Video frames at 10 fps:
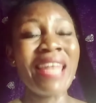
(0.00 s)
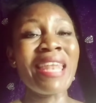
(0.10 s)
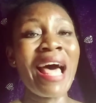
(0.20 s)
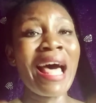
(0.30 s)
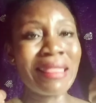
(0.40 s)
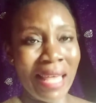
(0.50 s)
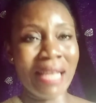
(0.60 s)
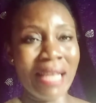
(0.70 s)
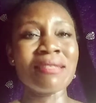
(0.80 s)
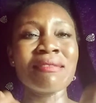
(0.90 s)
An
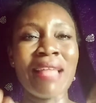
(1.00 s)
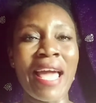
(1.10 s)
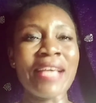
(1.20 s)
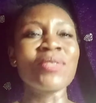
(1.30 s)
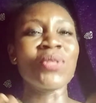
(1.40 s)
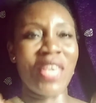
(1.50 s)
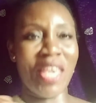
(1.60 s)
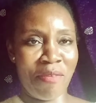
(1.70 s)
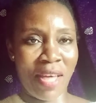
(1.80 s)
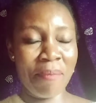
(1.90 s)
ardent
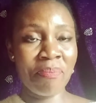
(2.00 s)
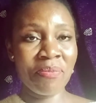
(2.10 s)
thanksgiver.